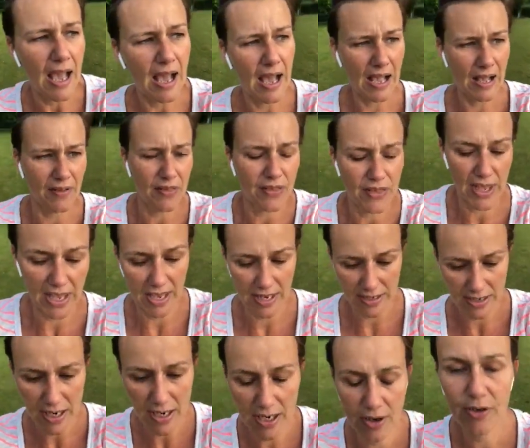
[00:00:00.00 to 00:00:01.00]
and
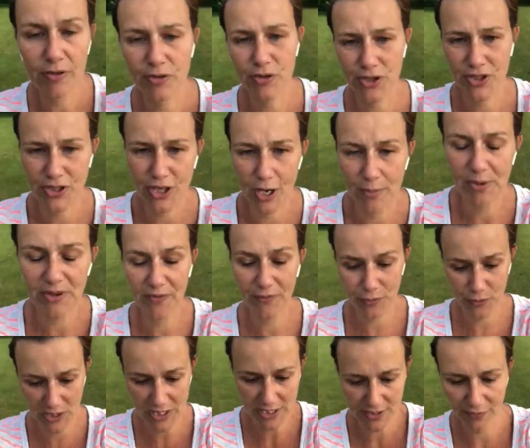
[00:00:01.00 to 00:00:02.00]
then start my
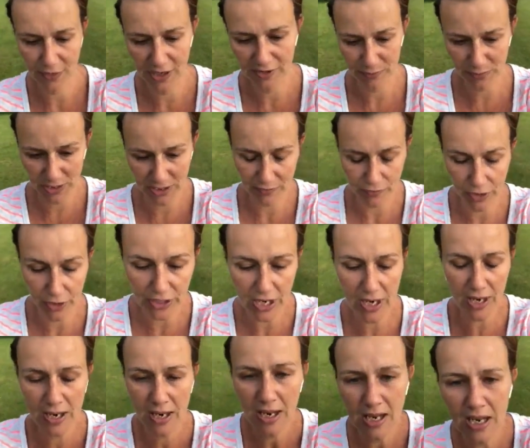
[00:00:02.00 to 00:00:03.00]
25 minute run.
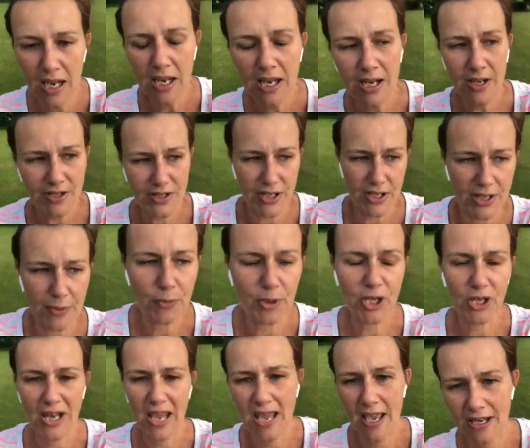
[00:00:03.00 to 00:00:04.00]
So then we're
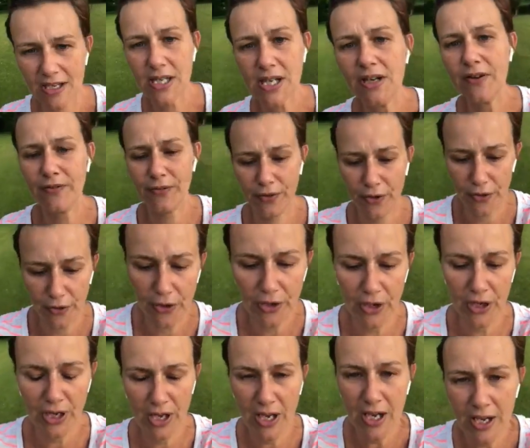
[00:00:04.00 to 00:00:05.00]
going to head for
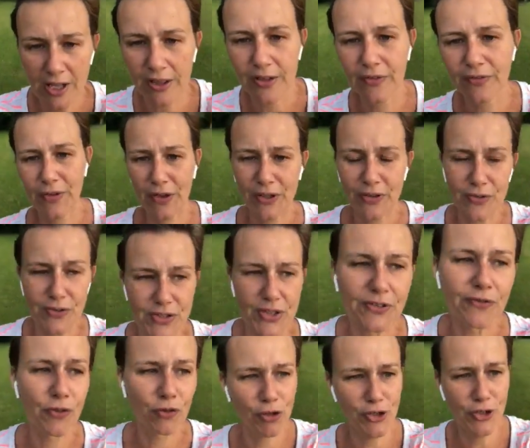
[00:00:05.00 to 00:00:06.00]
the fields
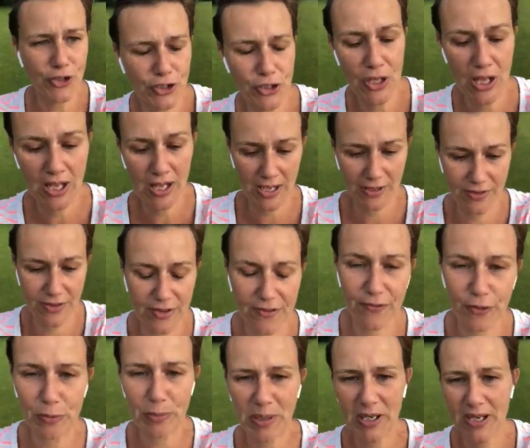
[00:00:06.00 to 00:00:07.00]
of Crondall and the
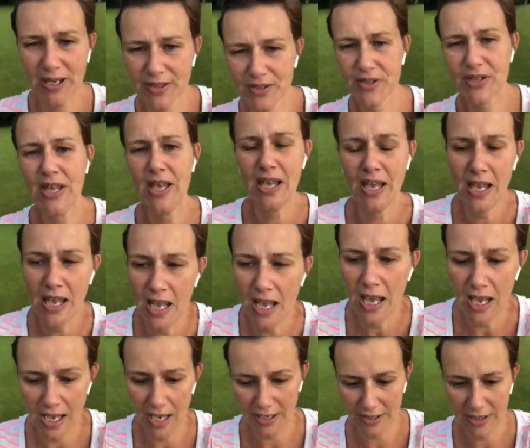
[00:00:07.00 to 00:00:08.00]
footpaths
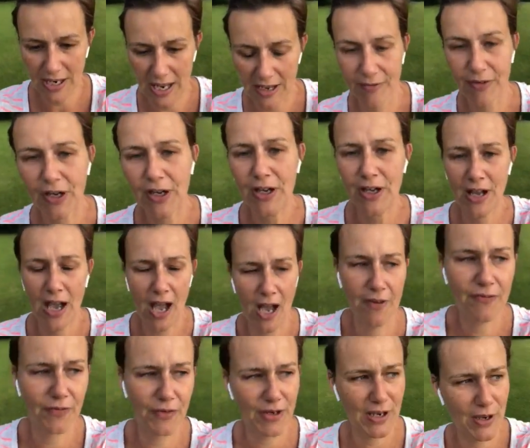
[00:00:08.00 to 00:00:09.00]
and have a
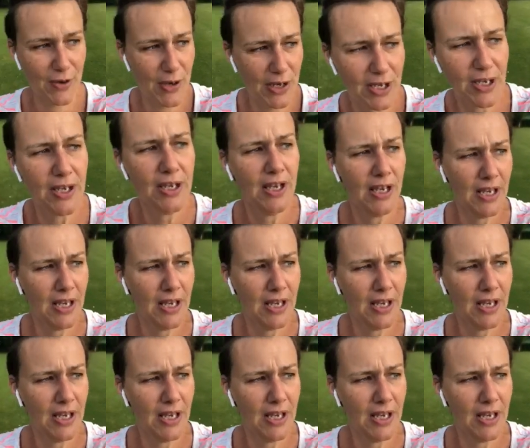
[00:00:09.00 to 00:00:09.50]
30-minute